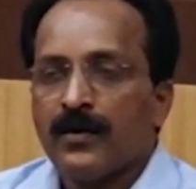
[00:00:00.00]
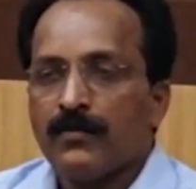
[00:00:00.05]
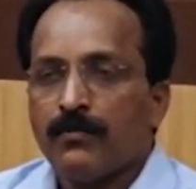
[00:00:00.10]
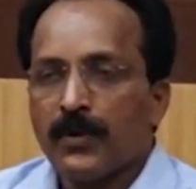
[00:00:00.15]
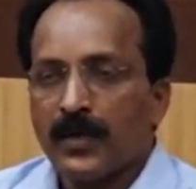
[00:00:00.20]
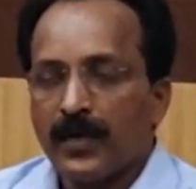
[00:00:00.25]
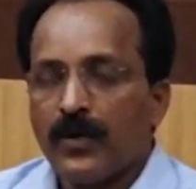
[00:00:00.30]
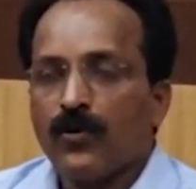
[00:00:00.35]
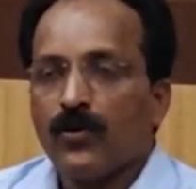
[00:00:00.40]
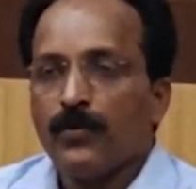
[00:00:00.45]
but
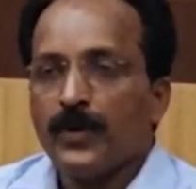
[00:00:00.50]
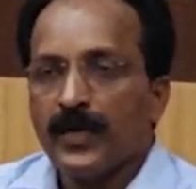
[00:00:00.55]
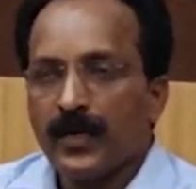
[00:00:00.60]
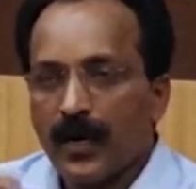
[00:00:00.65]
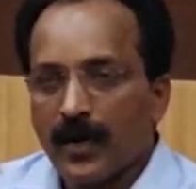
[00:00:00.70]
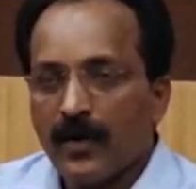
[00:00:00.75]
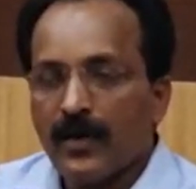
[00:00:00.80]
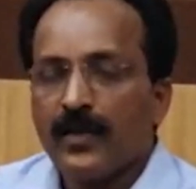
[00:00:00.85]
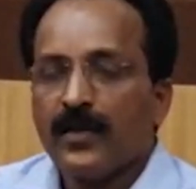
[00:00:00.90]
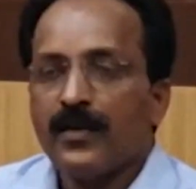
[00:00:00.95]
it will be
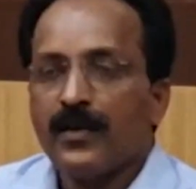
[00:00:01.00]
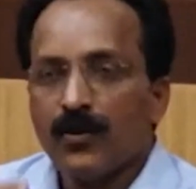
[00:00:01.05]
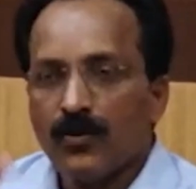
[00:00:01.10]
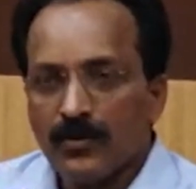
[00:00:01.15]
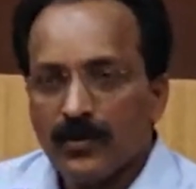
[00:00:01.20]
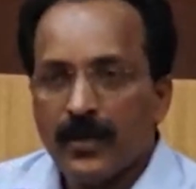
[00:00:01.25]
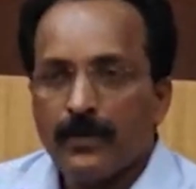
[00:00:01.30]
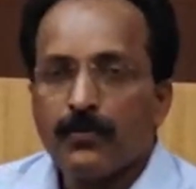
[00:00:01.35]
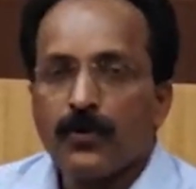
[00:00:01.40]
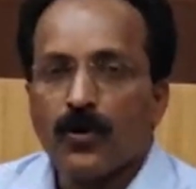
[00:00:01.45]
done
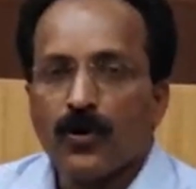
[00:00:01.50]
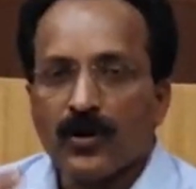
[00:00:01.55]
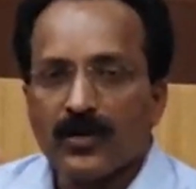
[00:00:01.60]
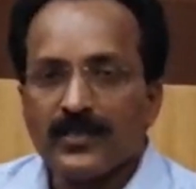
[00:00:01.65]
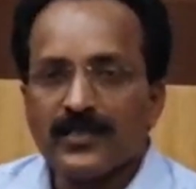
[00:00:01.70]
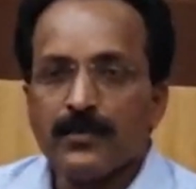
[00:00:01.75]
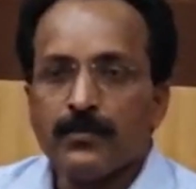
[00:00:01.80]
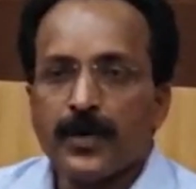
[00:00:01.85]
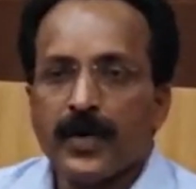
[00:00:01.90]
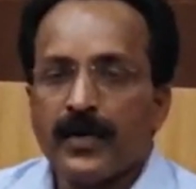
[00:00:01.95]
in a
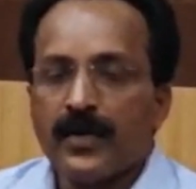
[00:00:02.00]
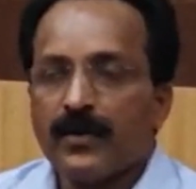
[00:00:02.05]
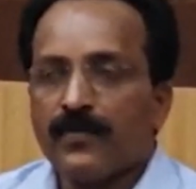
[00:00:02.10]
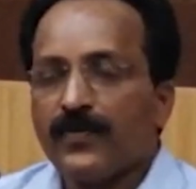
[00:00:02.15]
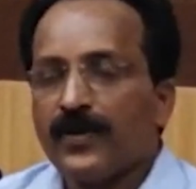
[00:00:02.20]
progressive manner.